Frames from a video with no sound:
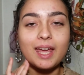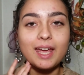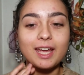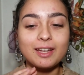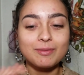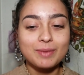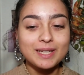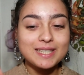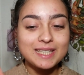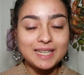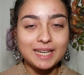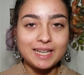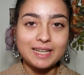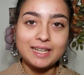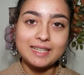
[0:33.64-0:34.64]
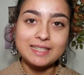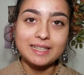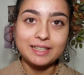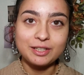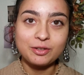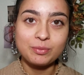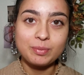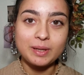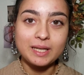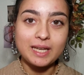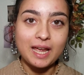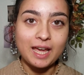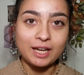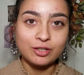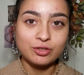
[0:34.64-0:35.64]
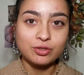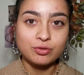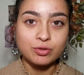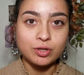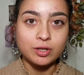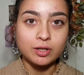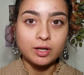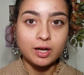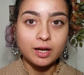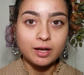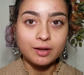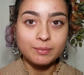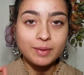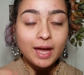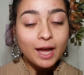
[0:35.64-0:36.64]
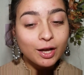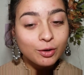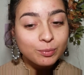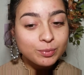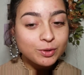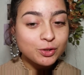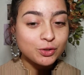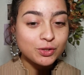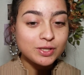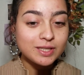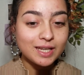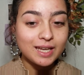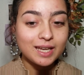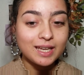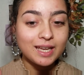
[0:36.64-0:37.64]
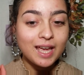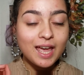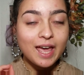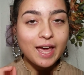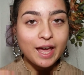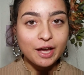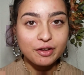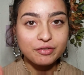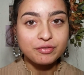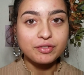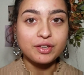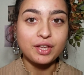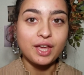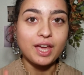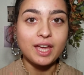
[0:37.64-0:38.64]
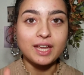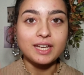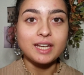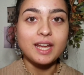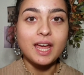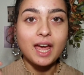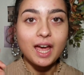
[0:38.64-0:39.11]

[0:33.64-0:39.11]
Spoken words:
And my skin needs a little bit extra help to stay healthy and